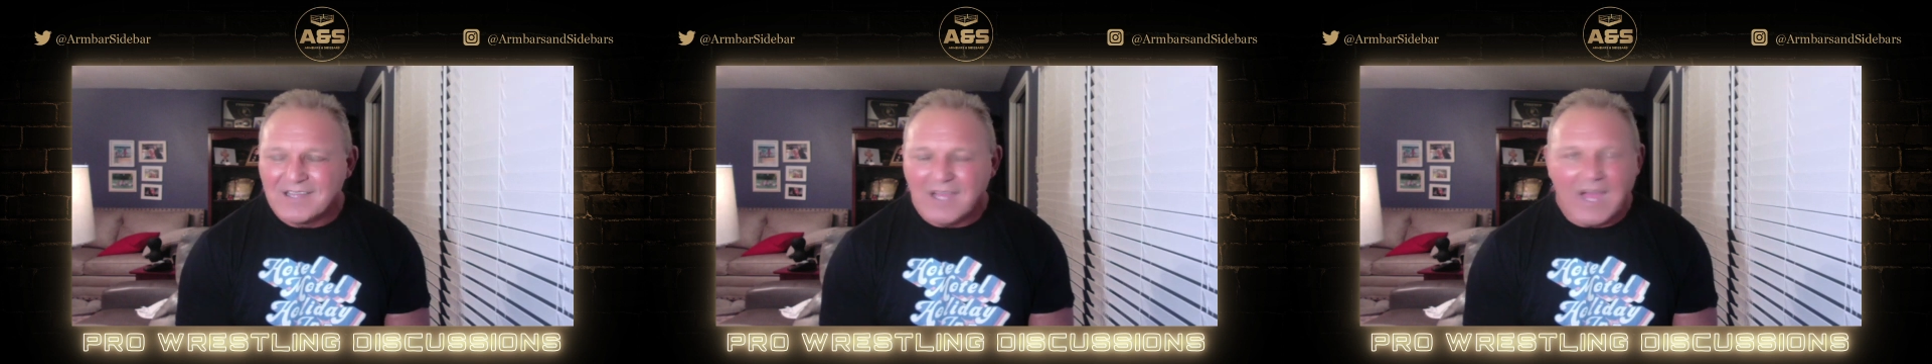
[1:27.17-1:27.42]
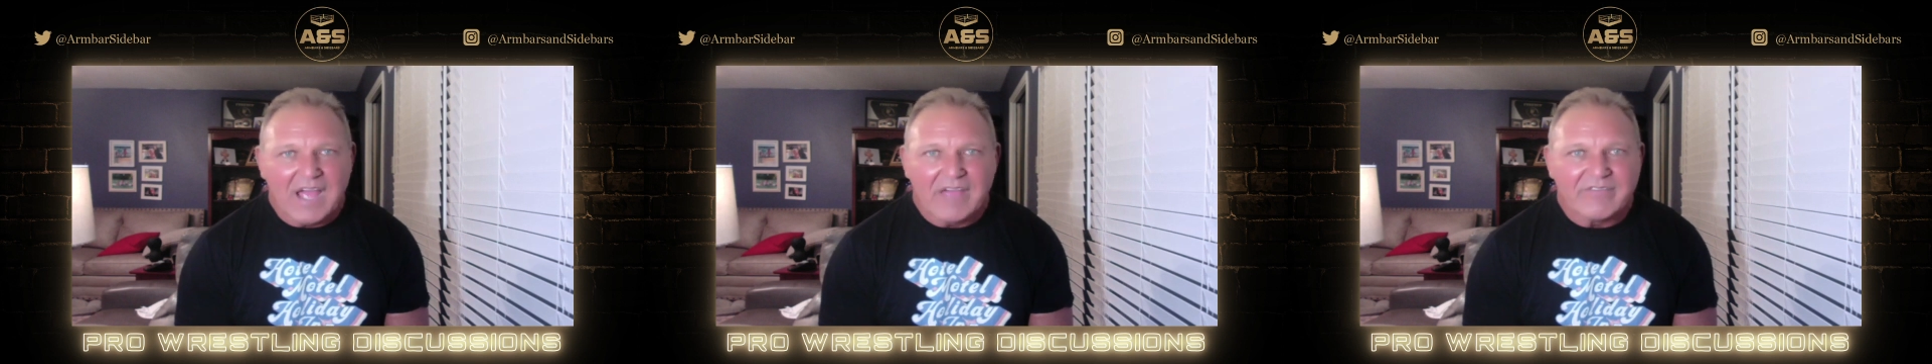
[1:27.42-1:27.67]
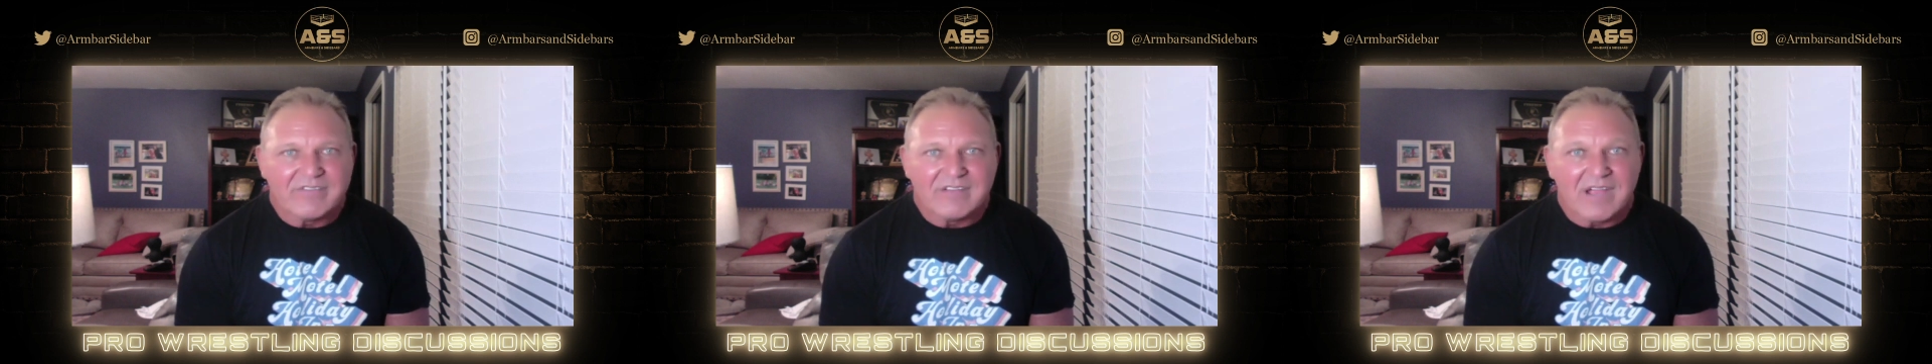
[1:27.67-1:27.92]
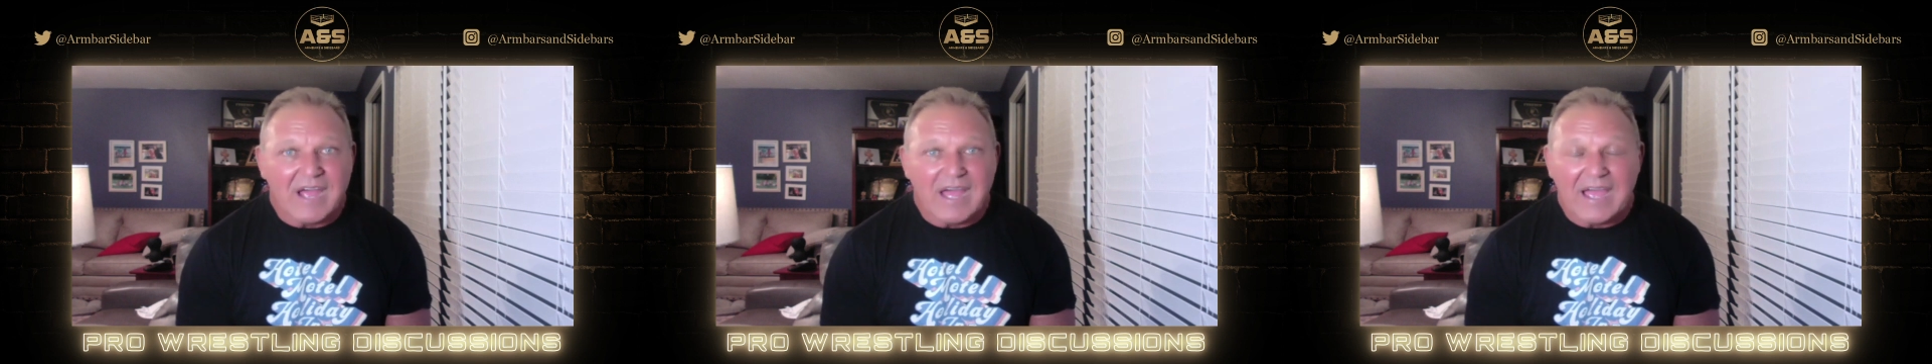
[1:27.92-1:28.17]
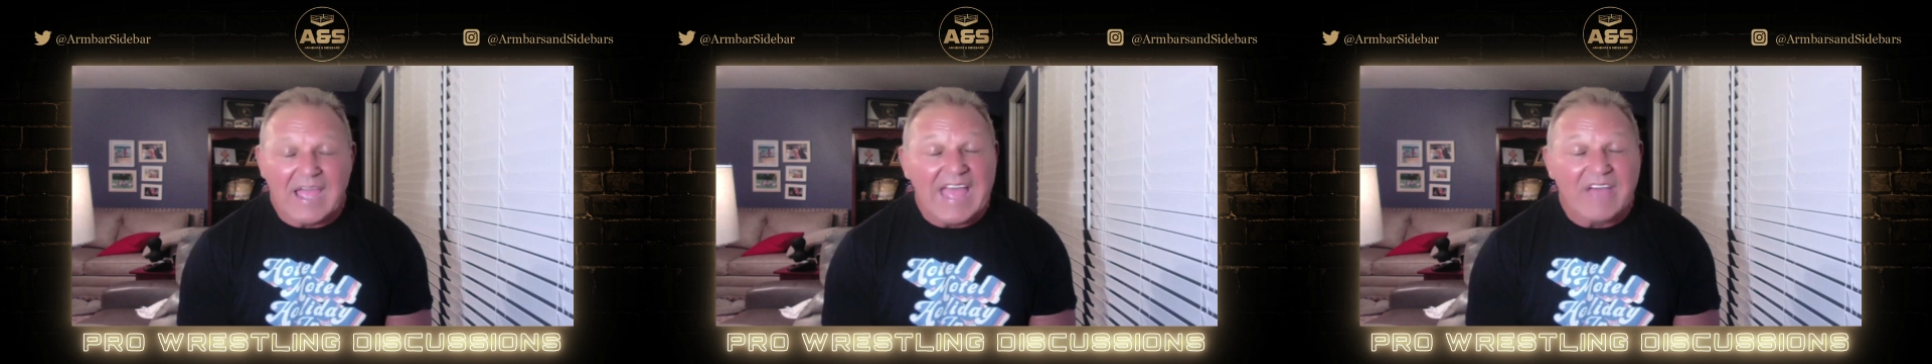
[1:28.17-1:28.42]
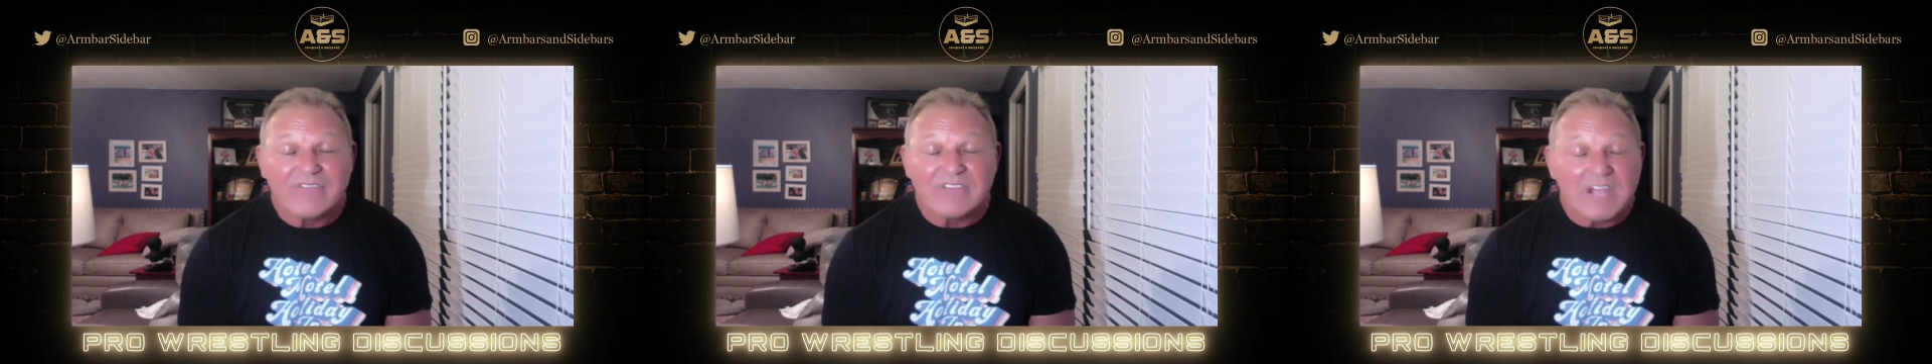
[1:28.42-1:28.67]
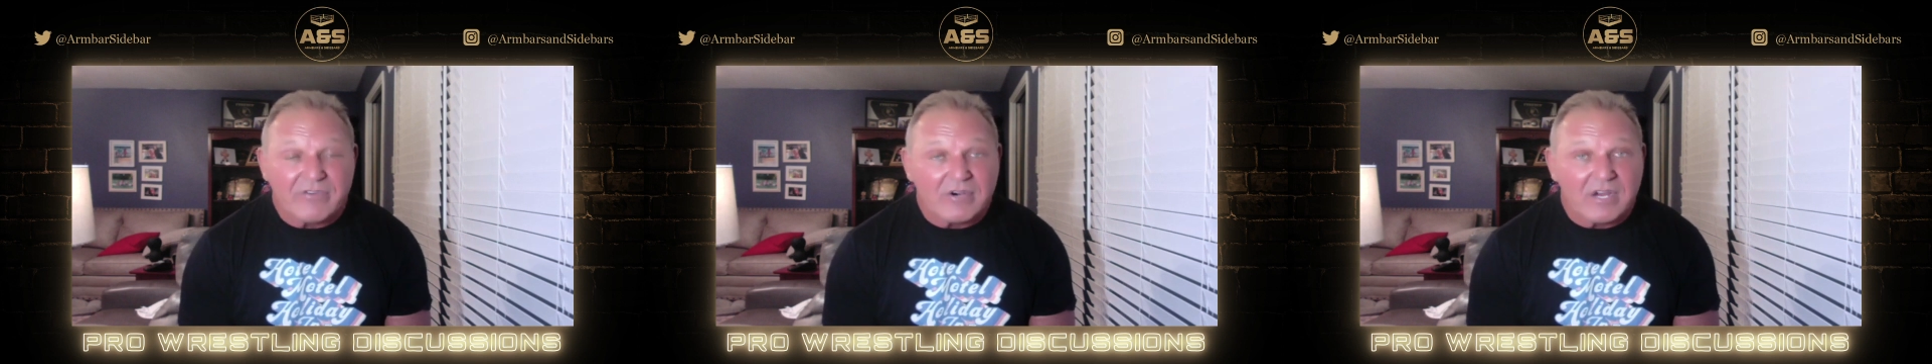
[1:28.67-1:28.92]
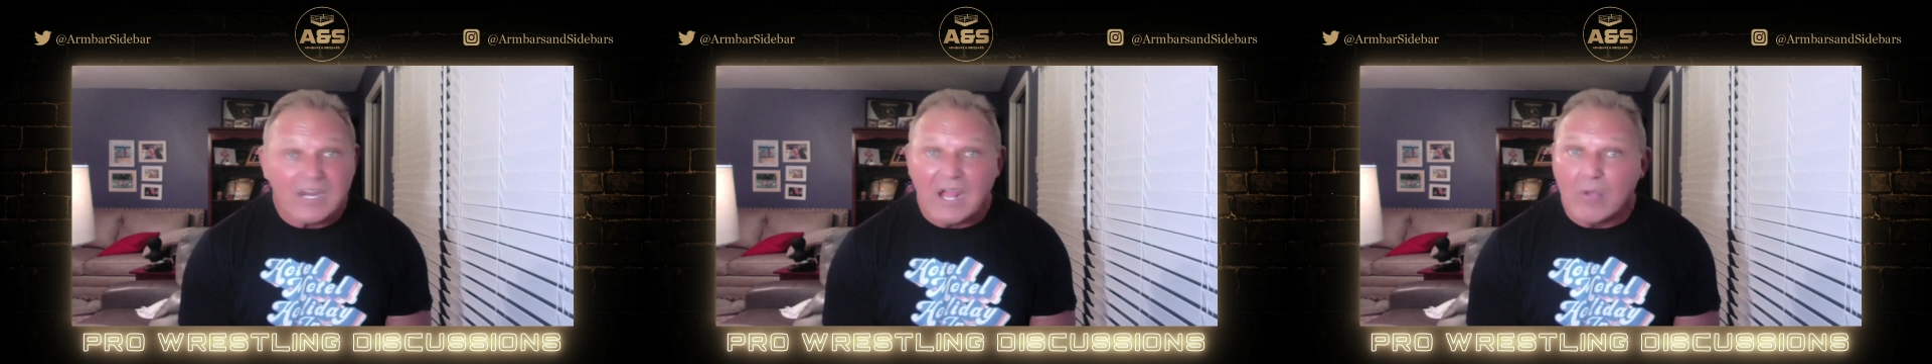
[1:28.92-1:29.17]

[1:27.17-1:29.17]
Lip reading: I have never, and I